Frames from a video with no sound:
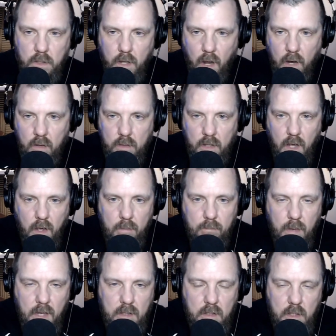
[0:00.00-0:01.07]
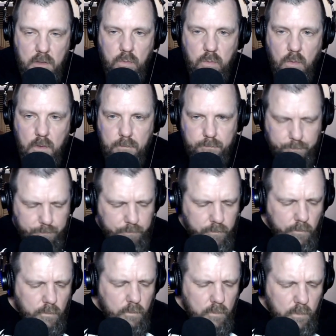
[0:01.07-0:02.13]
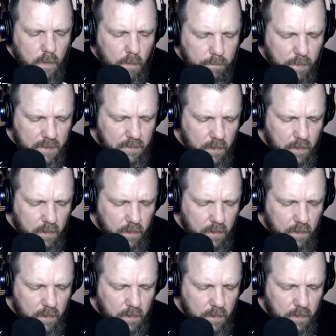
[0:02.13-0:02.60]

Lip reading: Aaron can't make this one, but